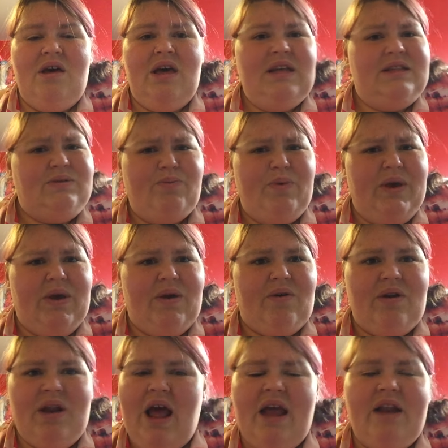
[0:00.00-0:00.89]
It's
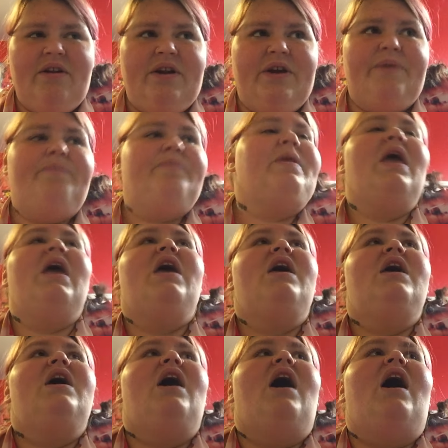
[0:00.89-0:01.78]
weird. I don't
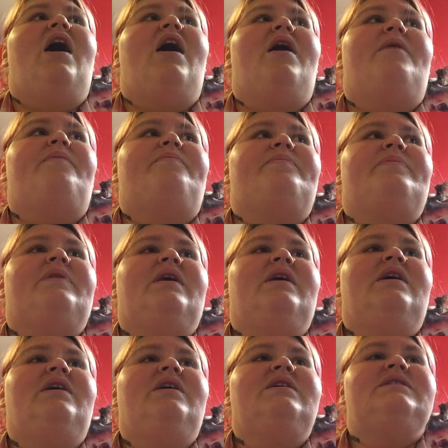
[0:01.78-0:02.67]
know.
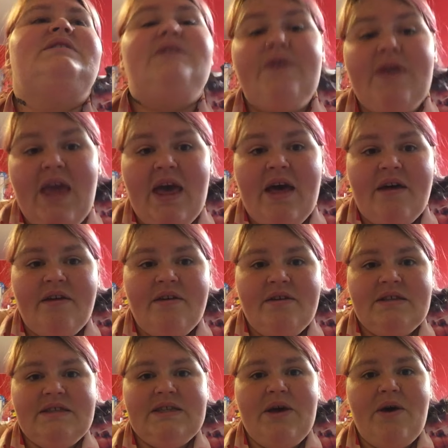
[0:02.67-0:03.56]
So yeah.
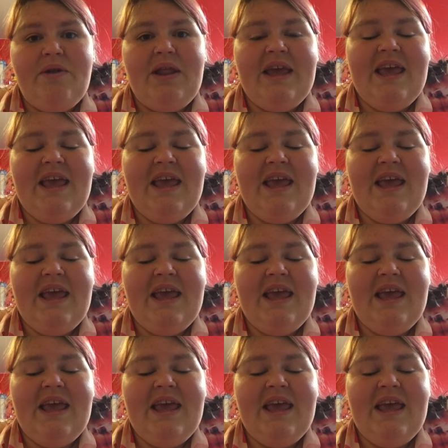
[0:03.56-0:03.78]
So